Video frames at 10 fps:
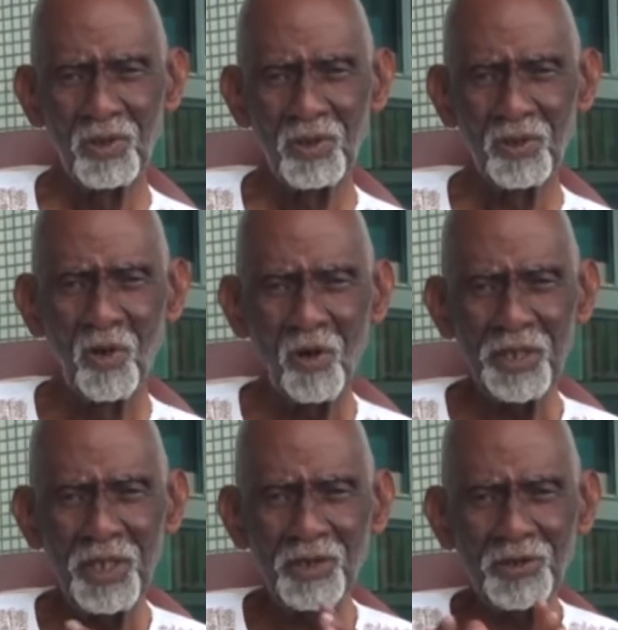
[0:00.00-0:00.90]
go
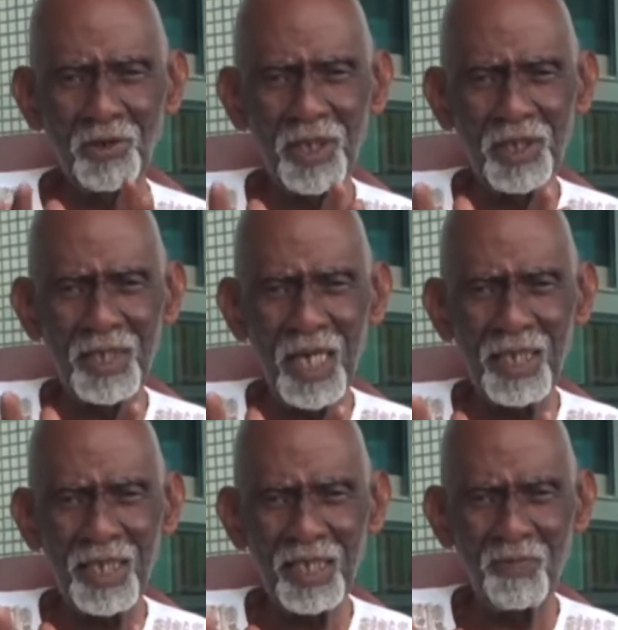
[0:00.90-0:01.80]
into it a
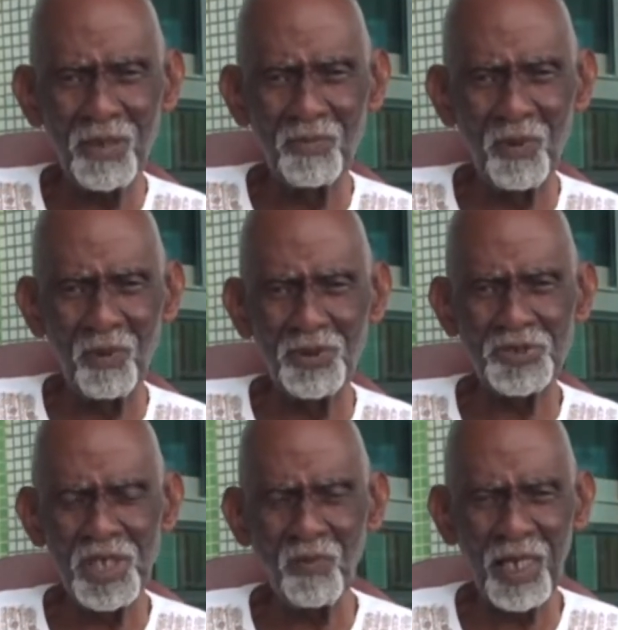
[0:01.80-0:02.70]
little bit more. You
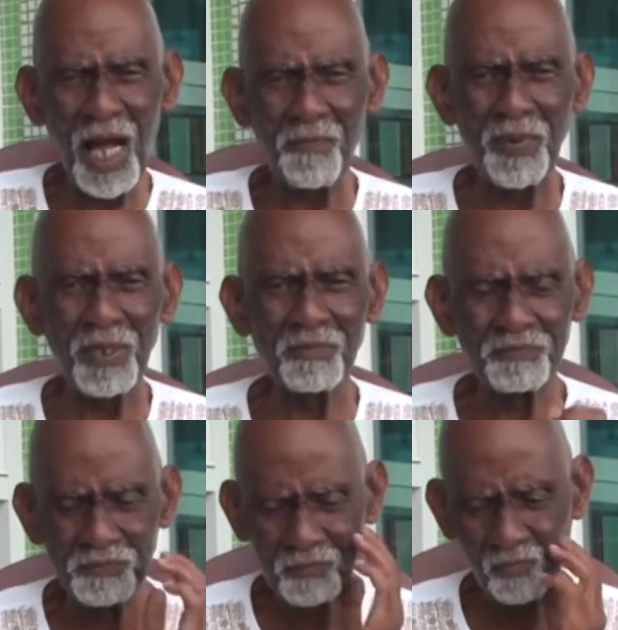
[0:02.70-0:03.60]
see what happened?
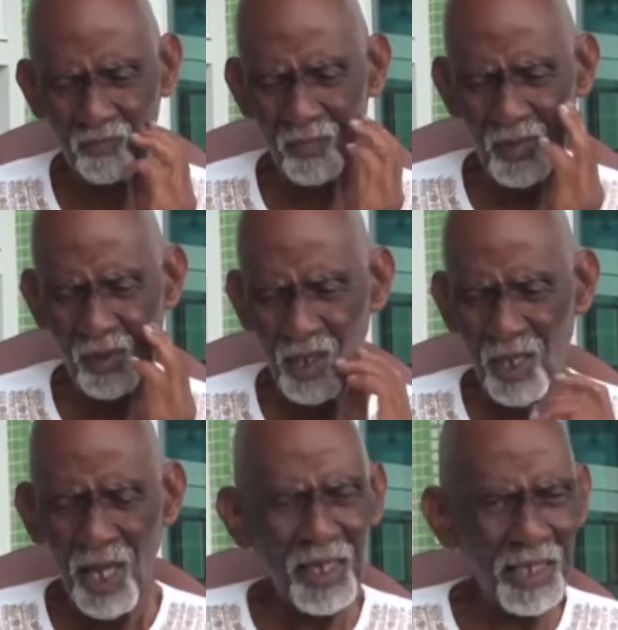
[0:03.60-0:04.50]

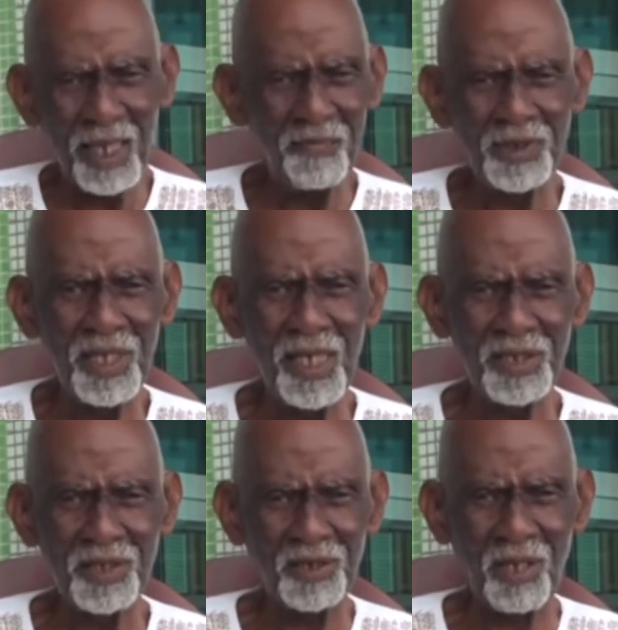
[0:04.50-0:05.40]
Like everything else
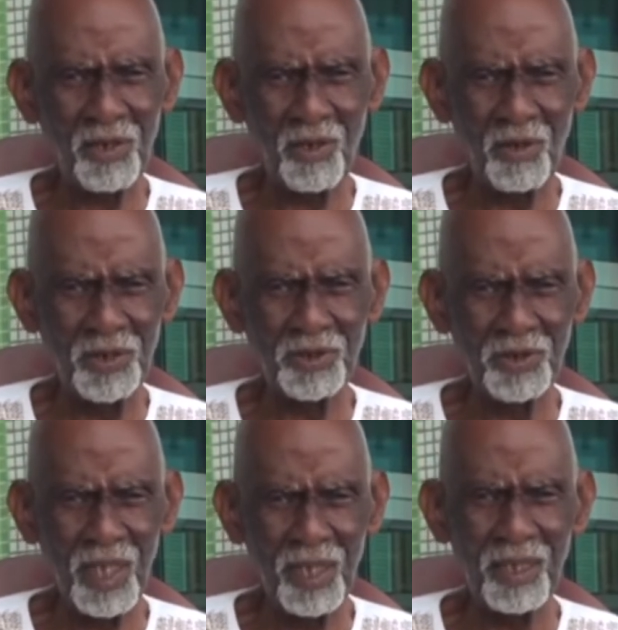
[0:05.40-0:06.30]
that's occurring
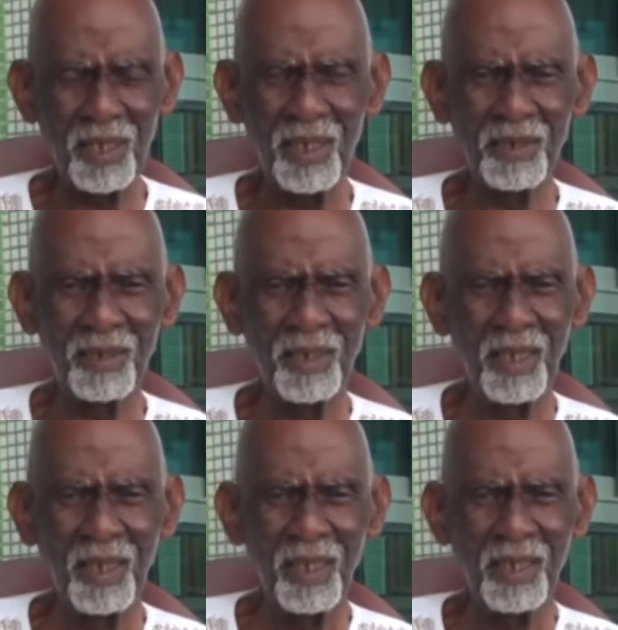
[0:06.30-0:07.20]
today in
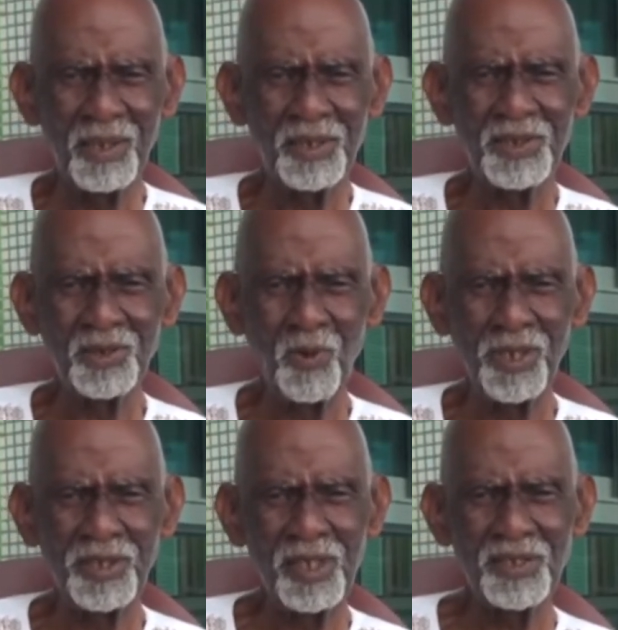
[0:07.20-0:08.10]
this
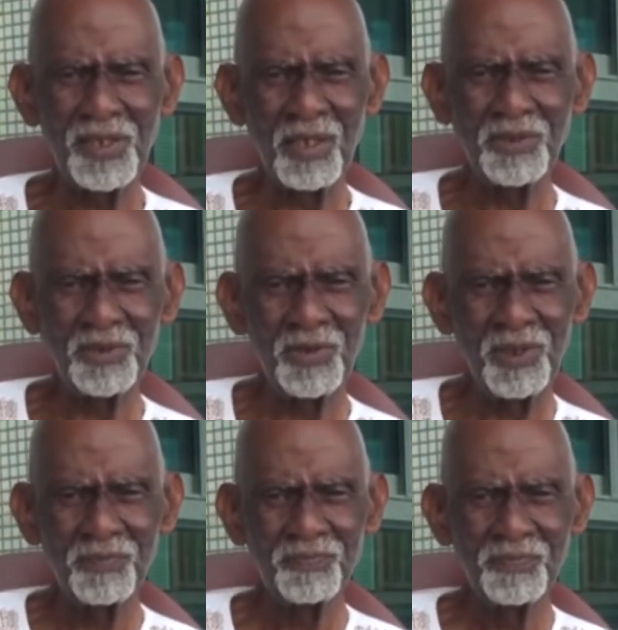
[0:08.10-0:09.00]
20th century,
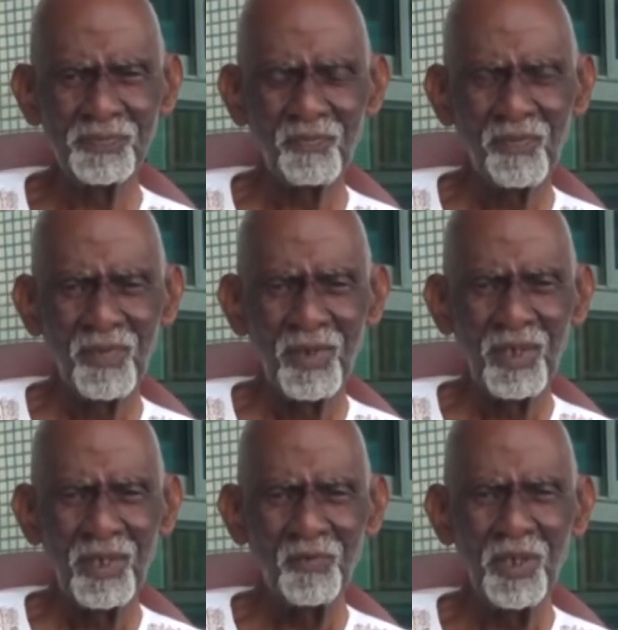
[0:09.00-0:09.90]

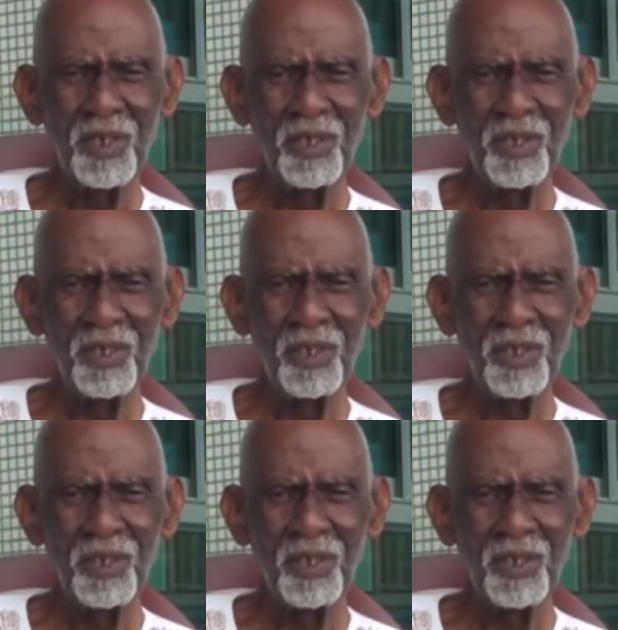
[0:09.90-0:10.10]
we